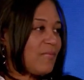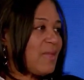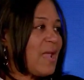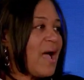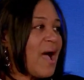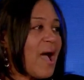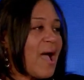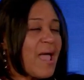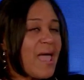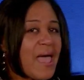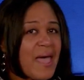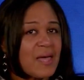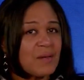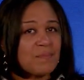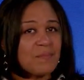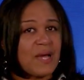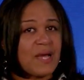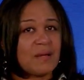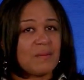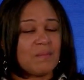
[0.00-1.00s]
I had
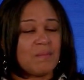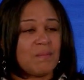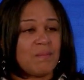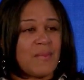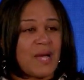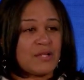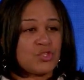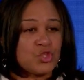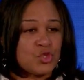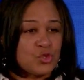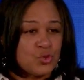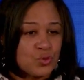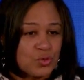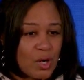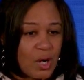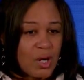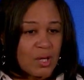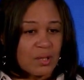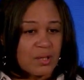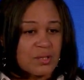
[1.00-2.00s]
my, my two
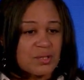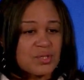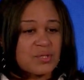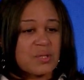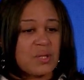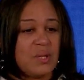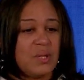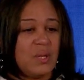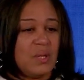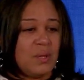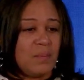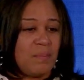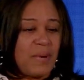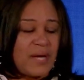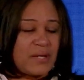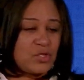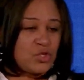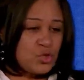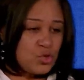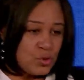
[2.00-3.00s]
daughters by
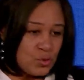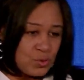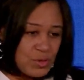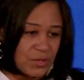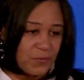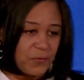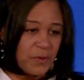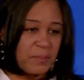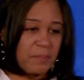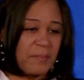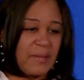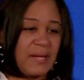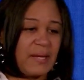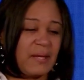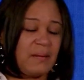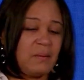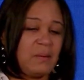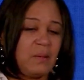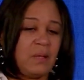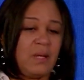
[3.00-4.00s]
two different
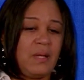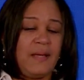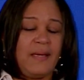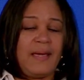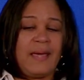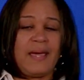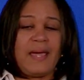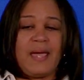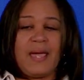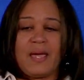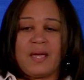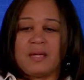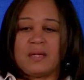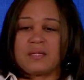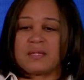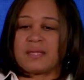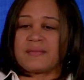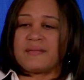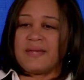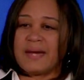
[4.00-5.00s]
men, and
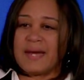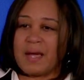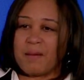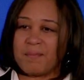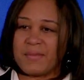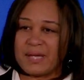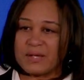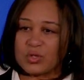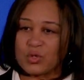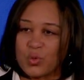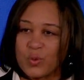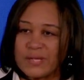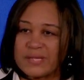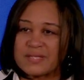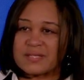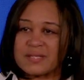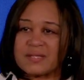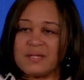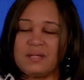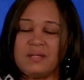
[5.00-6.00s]
then I met
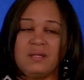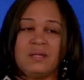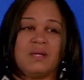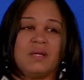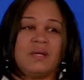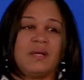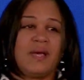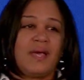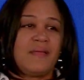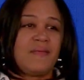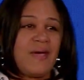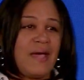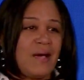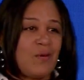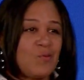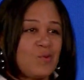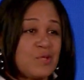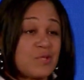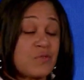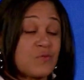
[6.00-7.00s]
Quincy, and that
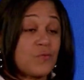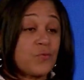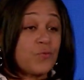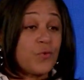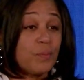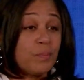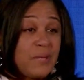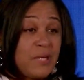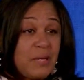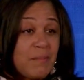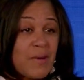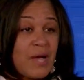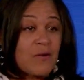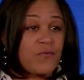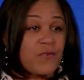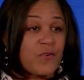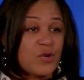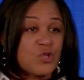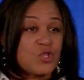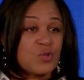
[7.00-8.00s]
was for me my
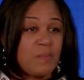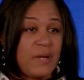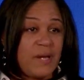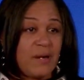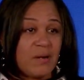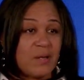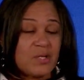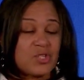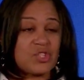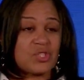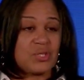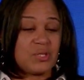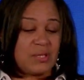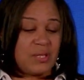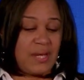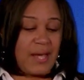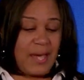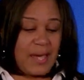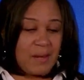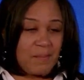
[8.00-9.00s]
first marriage.
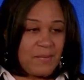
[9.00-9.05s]
Came